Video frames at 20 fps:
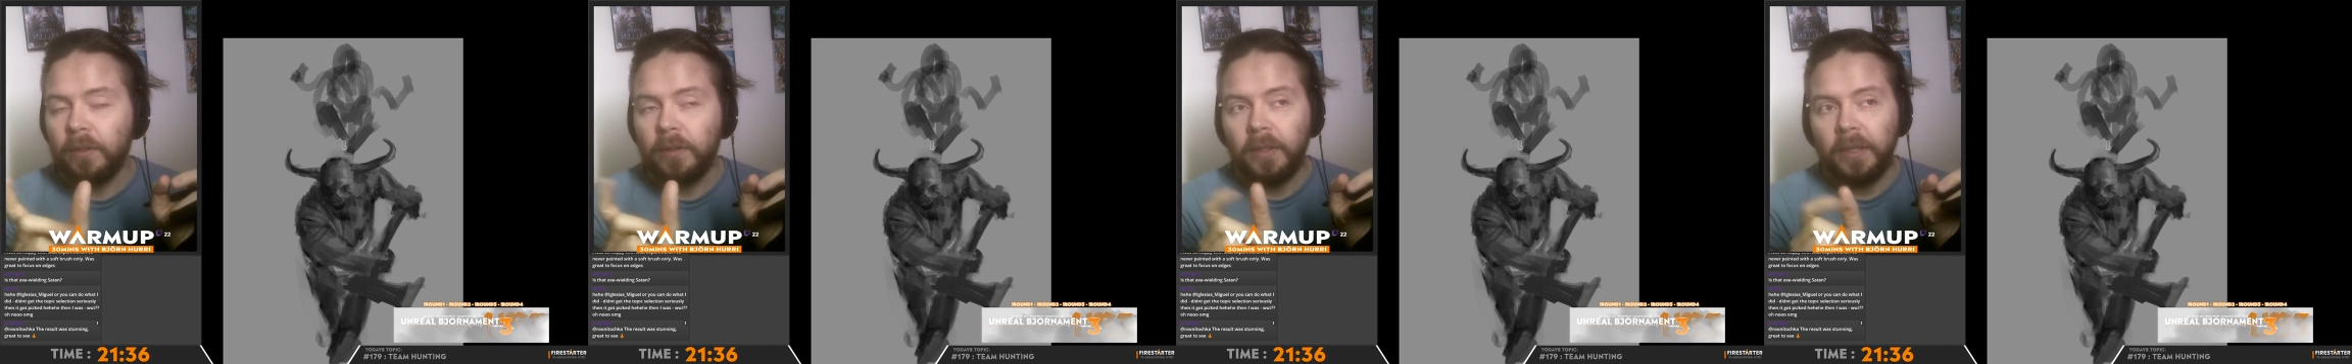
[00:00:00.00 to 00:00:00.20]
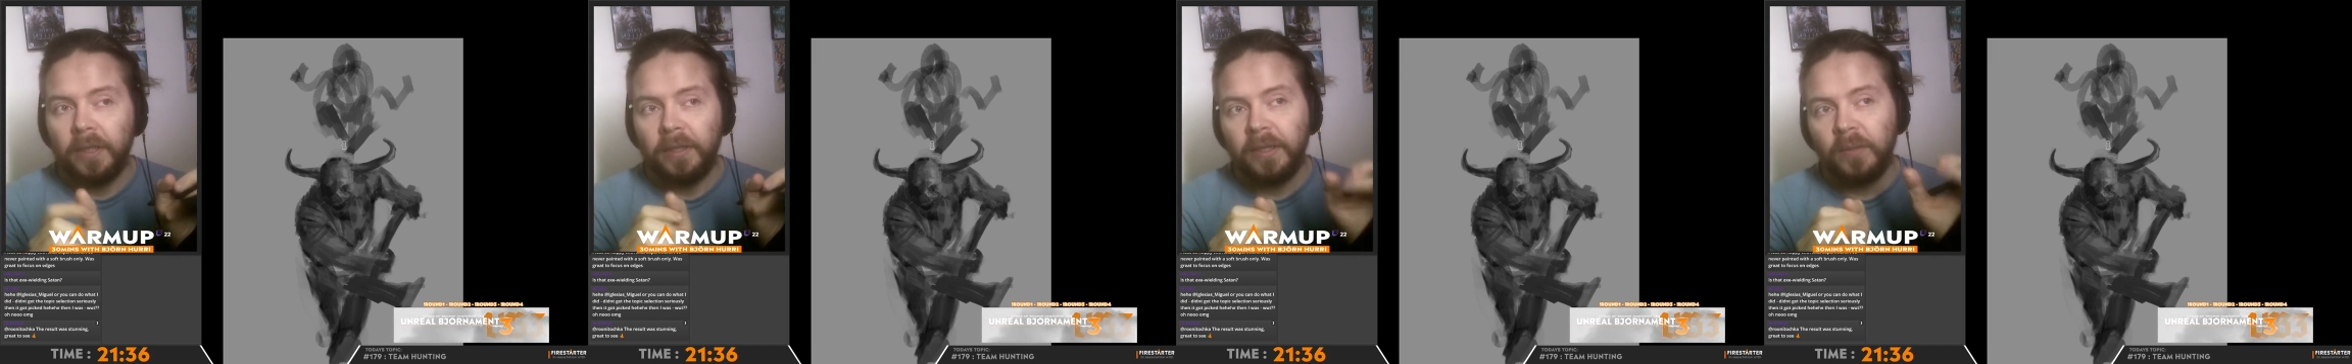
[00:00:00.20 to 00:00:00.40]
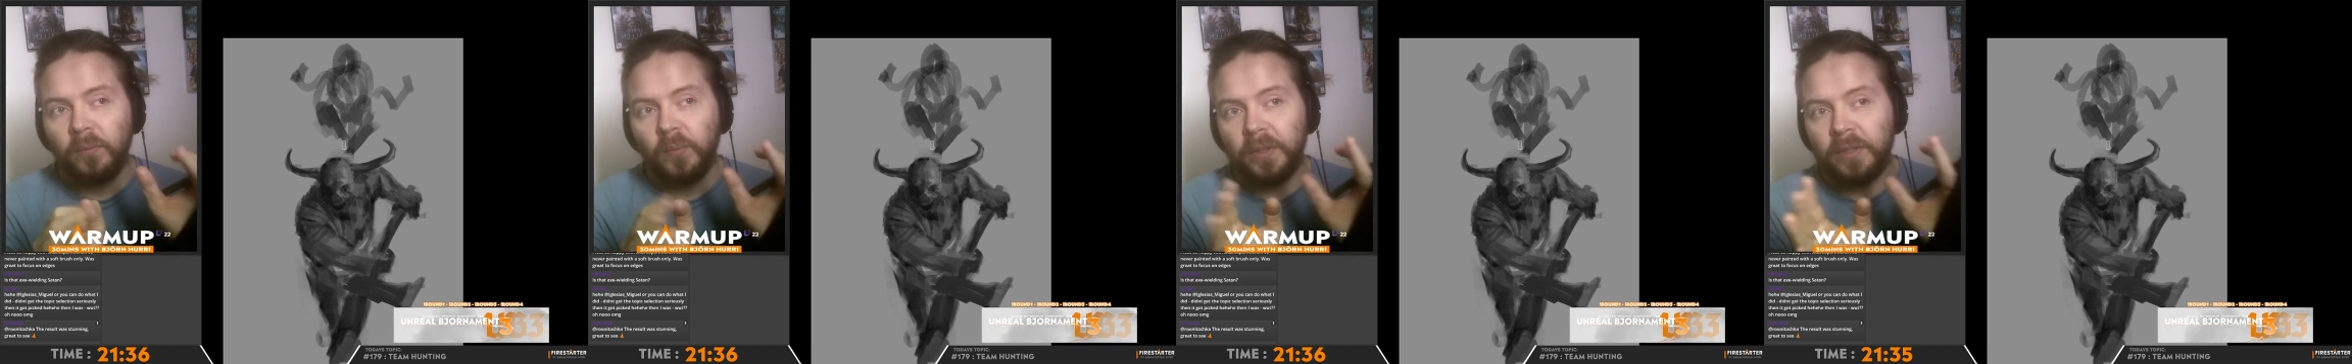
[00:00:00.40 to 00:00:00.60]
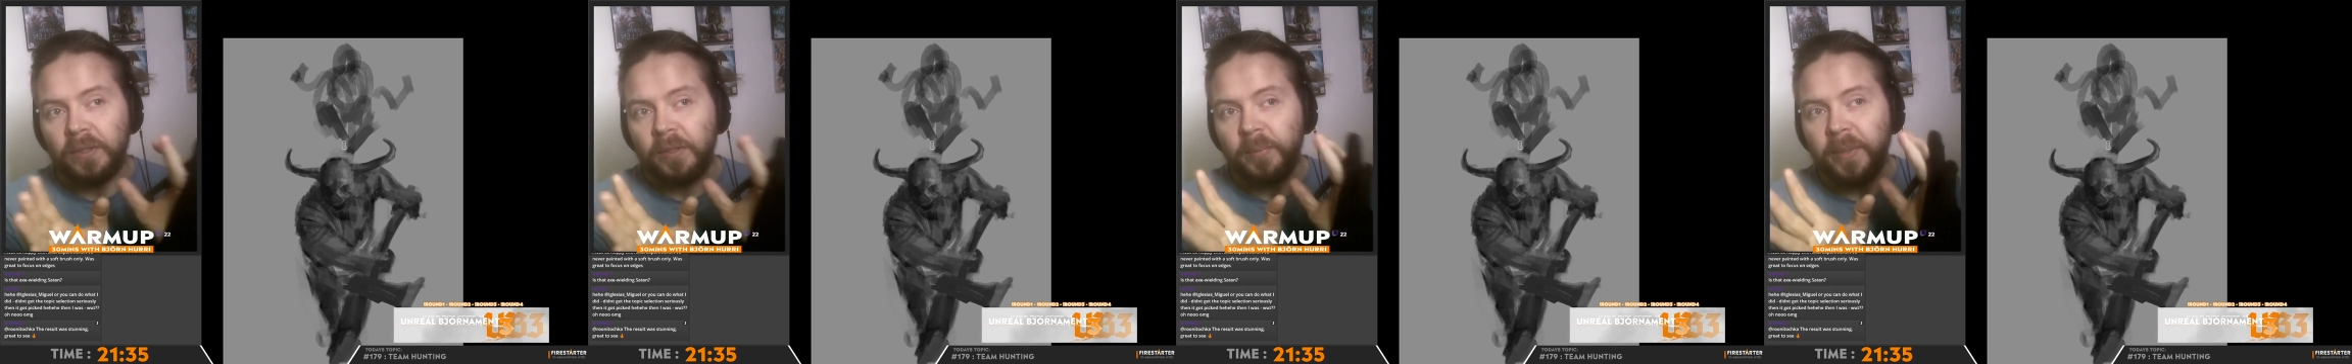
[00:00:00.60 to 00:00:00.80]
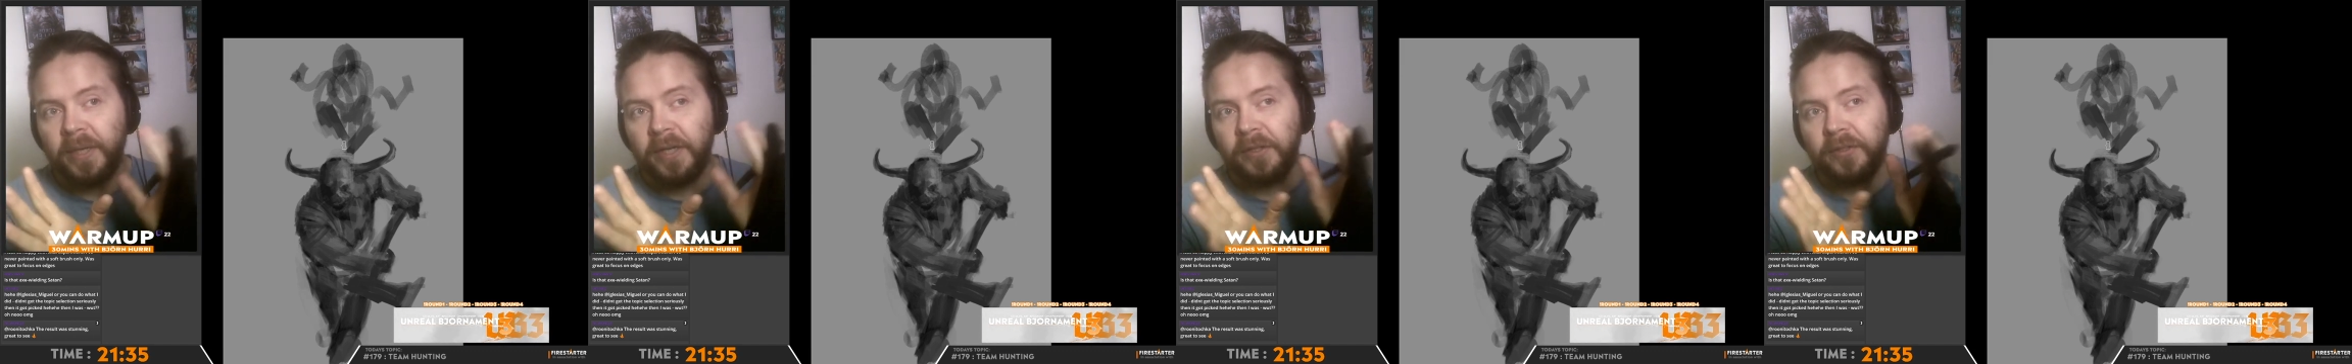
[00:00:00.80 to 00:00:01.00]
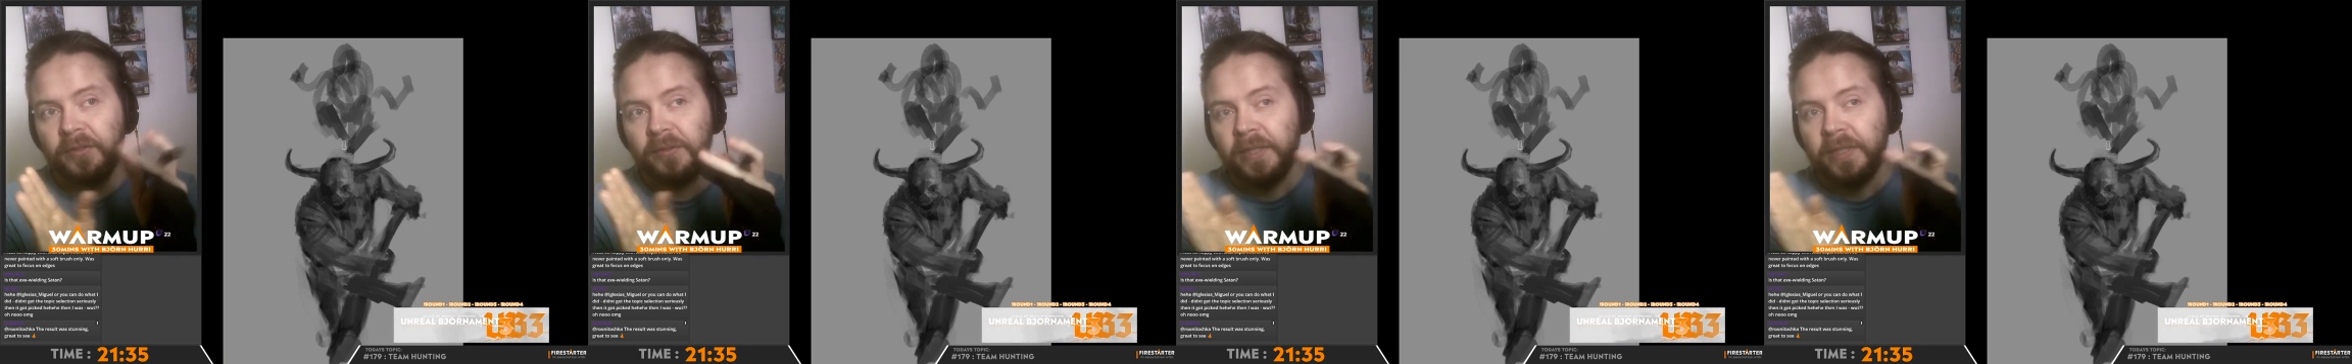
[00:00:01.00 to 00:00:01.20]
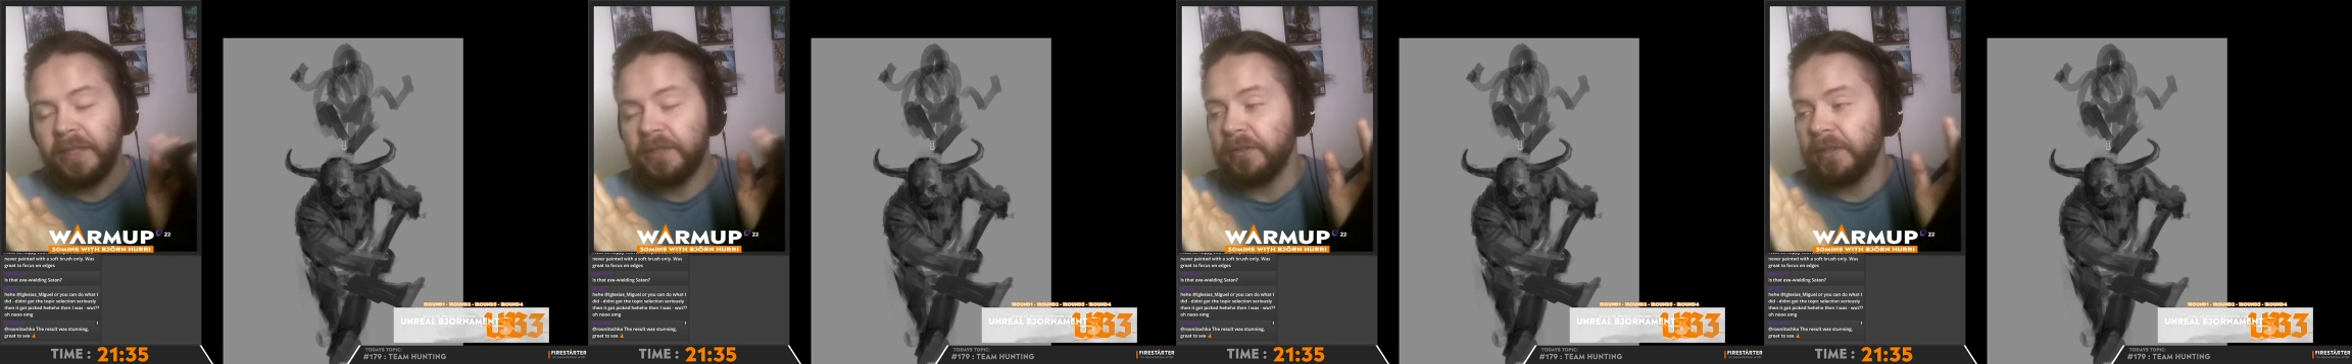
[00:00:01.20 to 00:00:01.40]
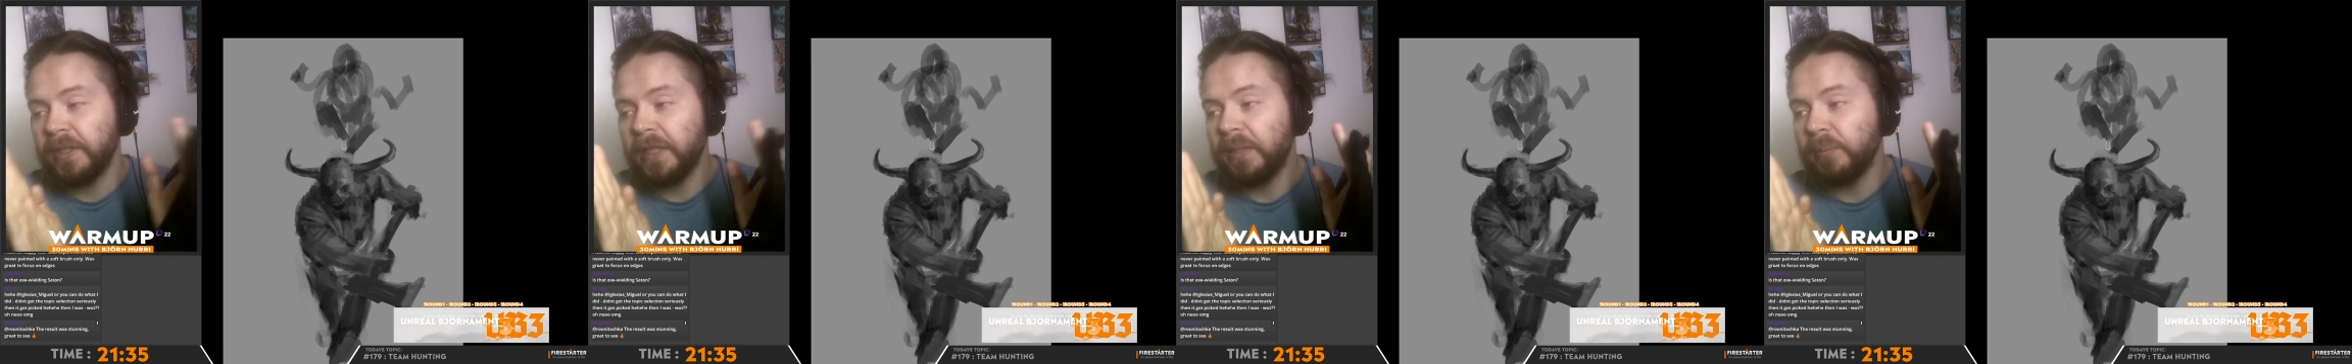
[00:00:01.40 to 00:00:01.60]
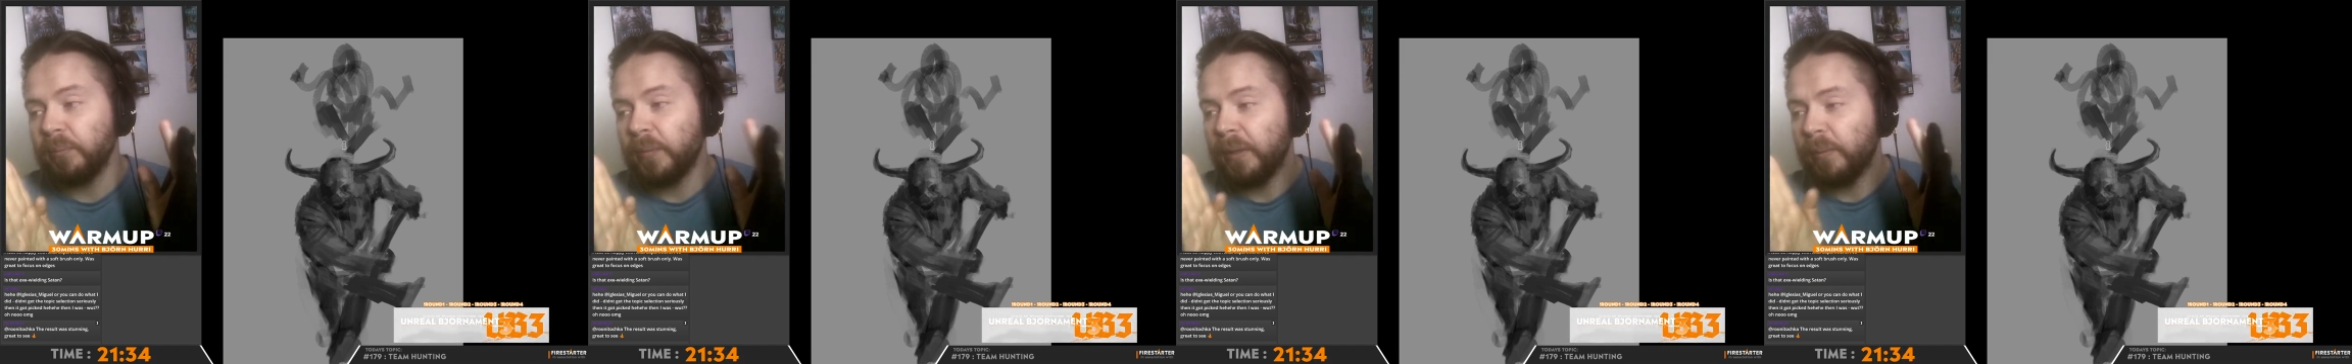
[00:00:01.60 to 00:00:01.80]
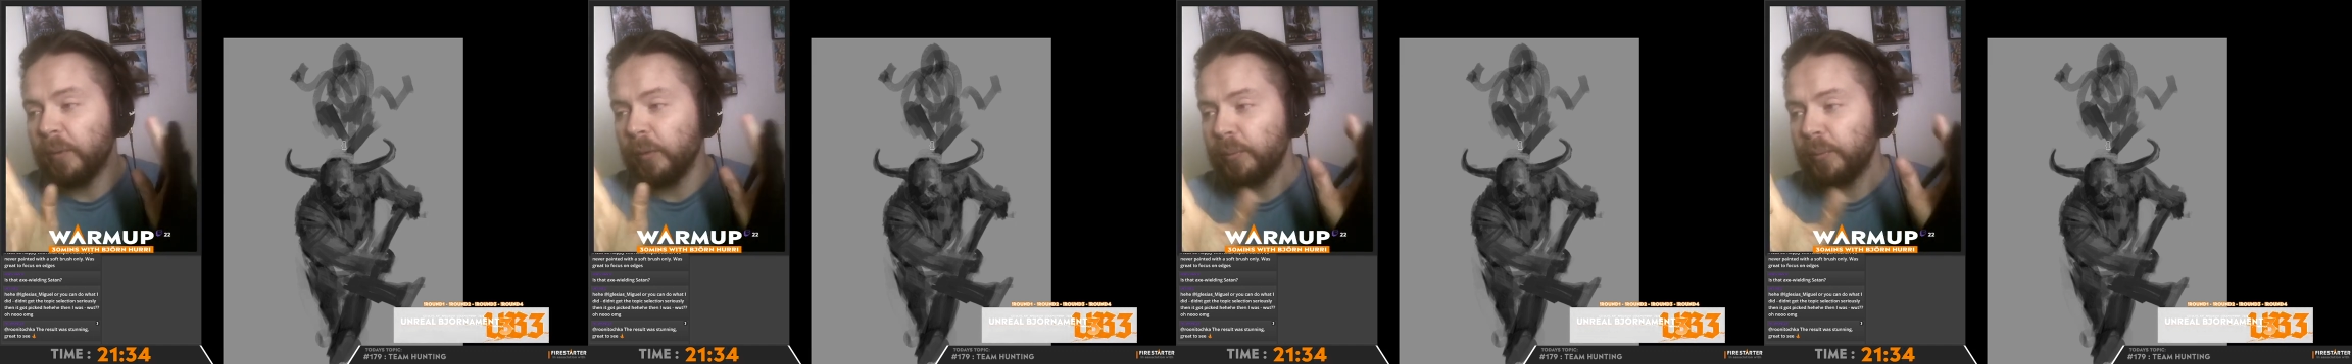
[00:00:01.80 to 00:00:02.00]
And then when the better you get, you can
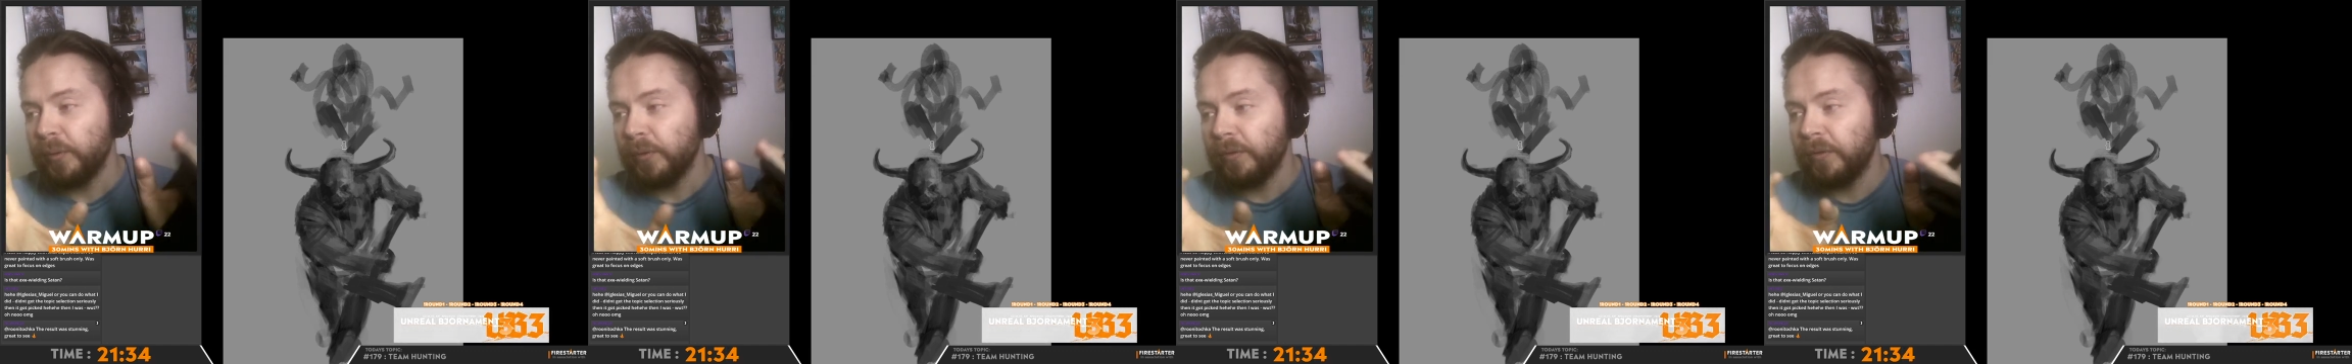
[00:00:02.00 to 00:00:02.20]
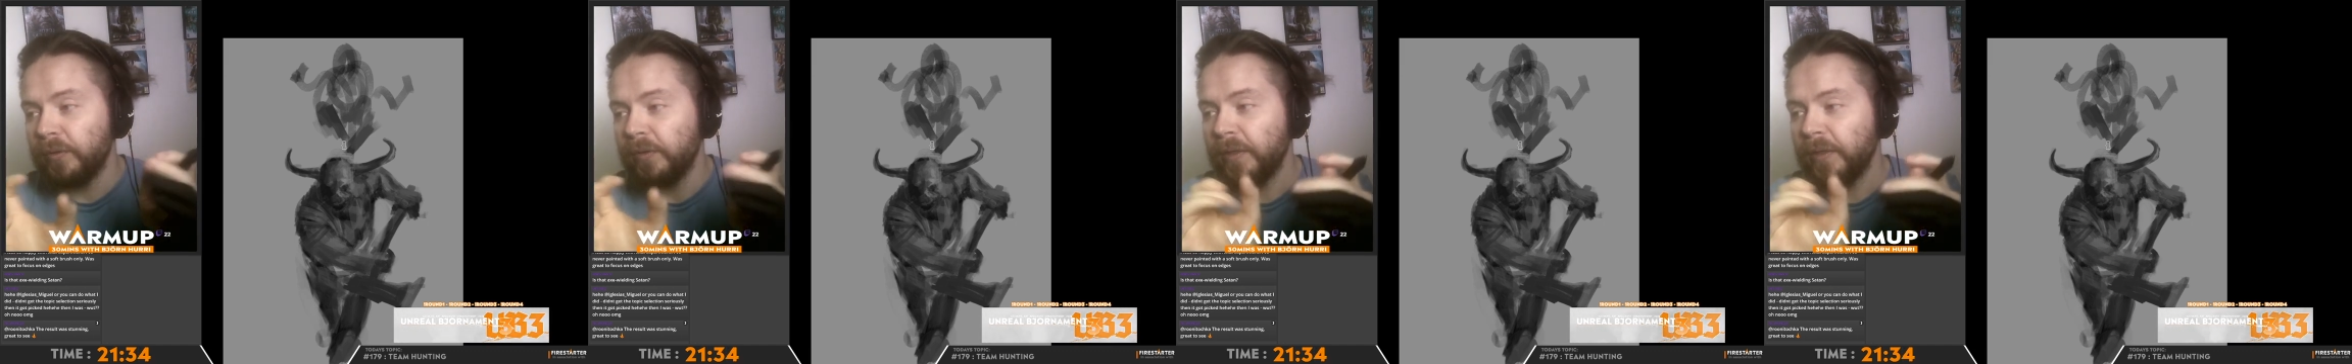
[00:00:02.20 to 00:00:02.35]
maybe put